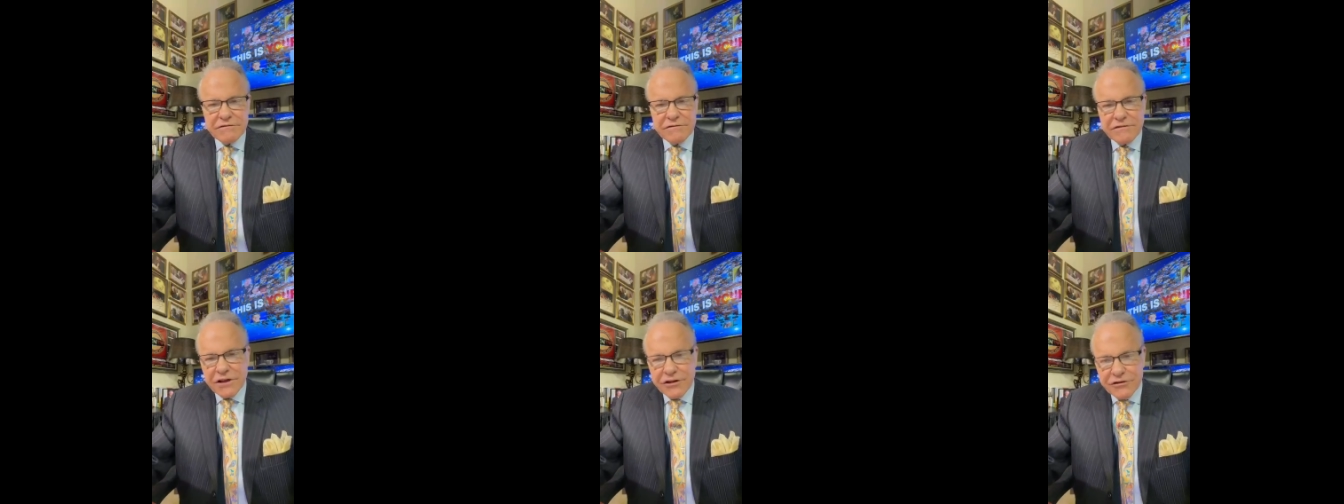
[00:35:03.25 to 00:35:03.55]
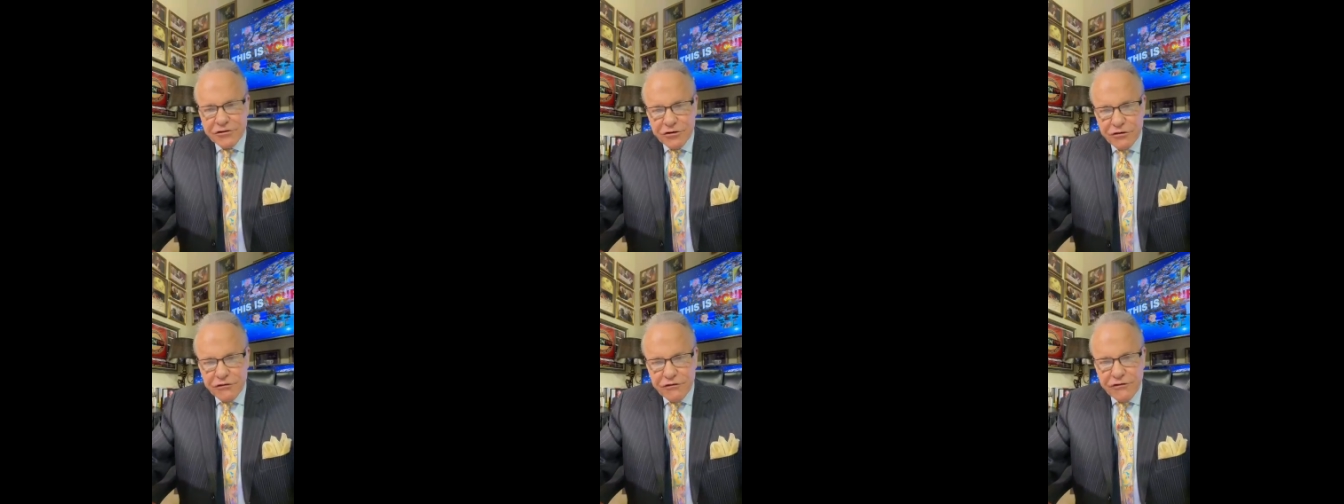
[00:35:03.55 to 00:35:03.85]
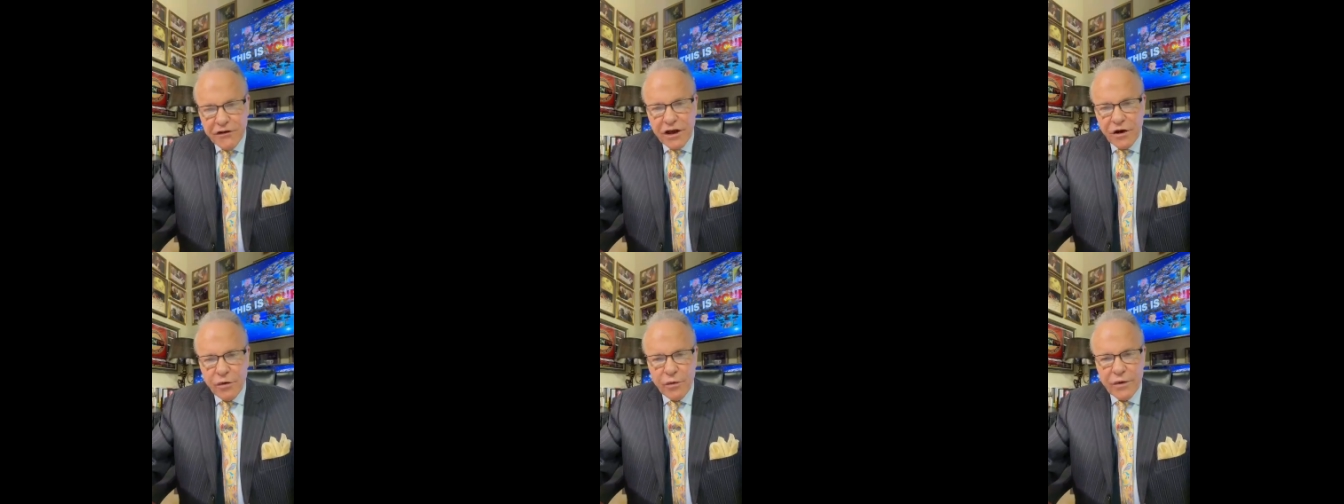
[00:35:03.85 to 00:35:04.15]
then you're
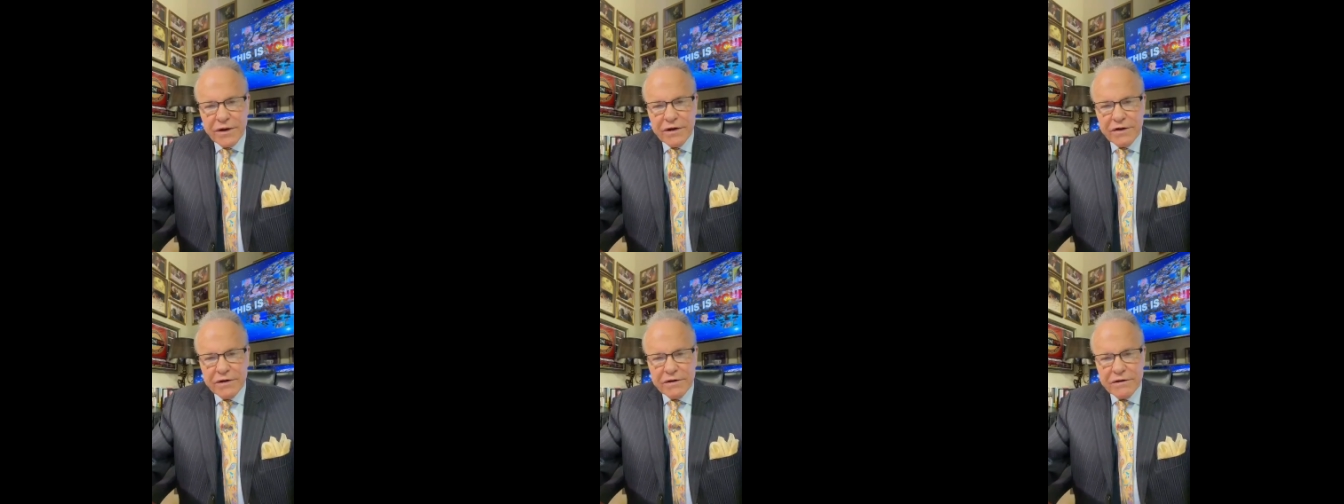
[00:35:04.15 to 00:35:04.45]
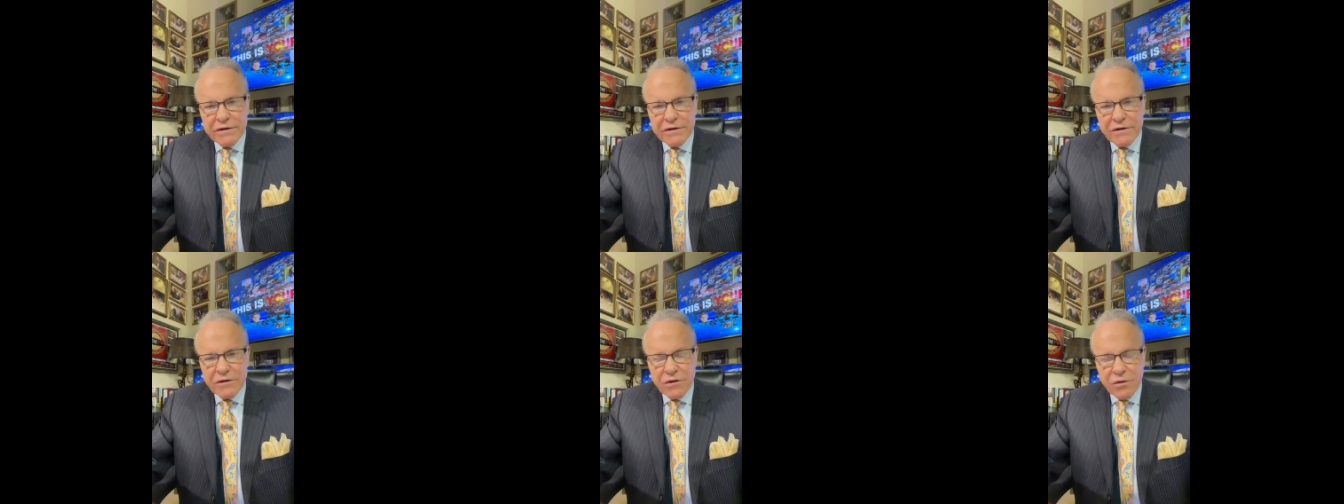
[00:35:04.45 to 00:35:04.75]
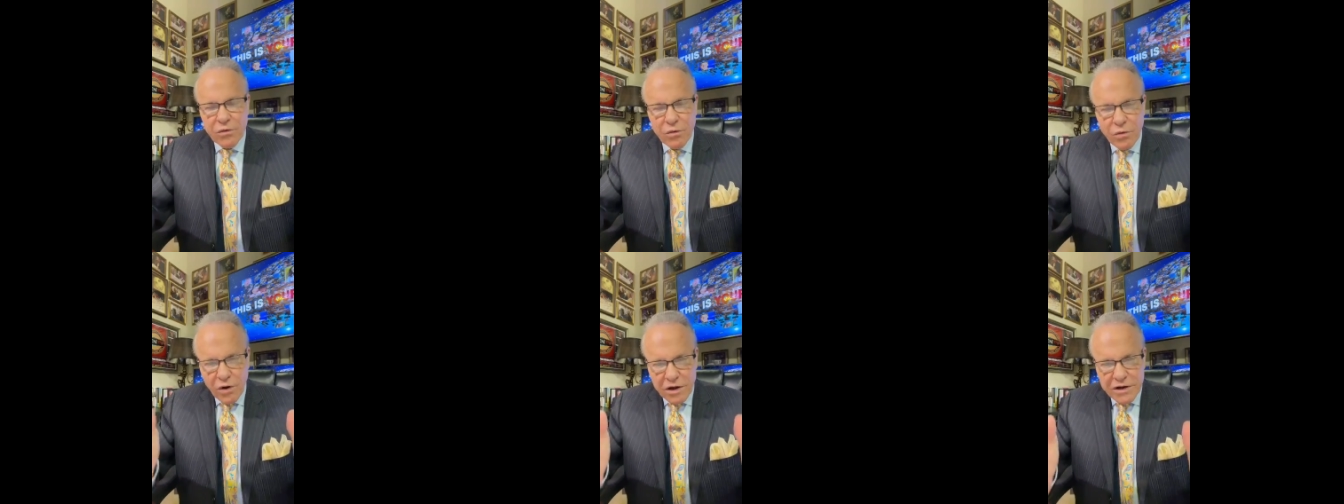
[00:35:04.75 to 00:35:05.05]
following
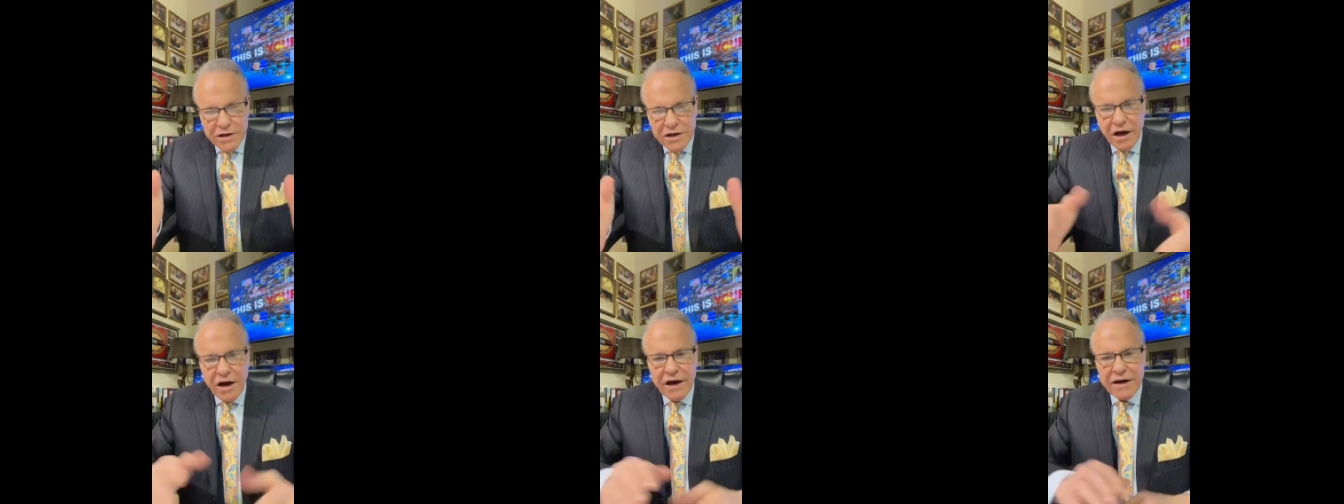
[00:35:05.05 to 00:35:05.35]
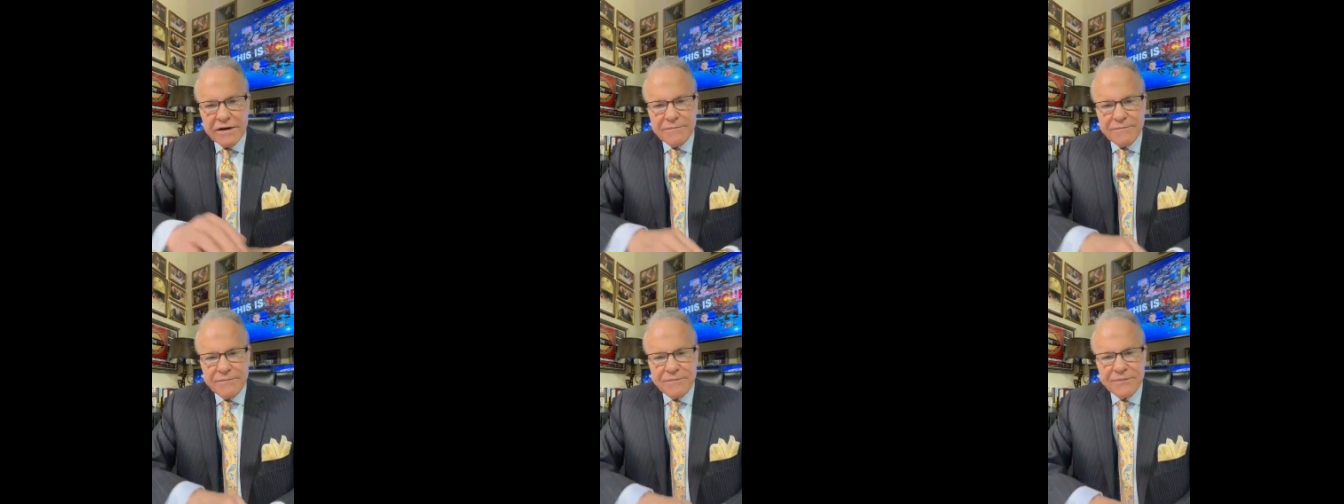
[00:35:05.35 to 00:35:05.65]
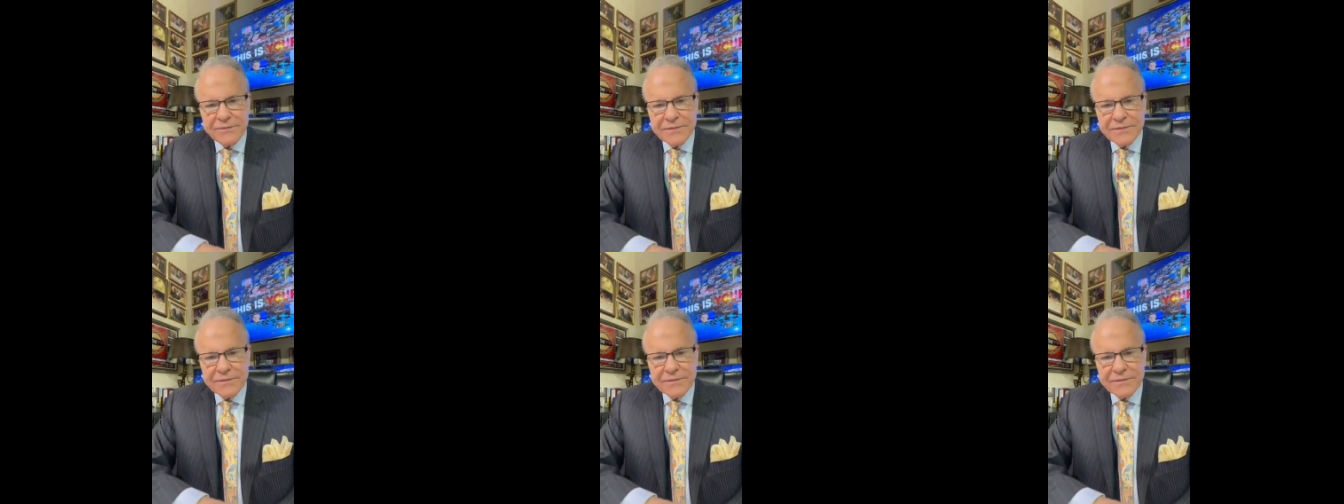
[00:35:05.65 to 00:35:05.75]
what God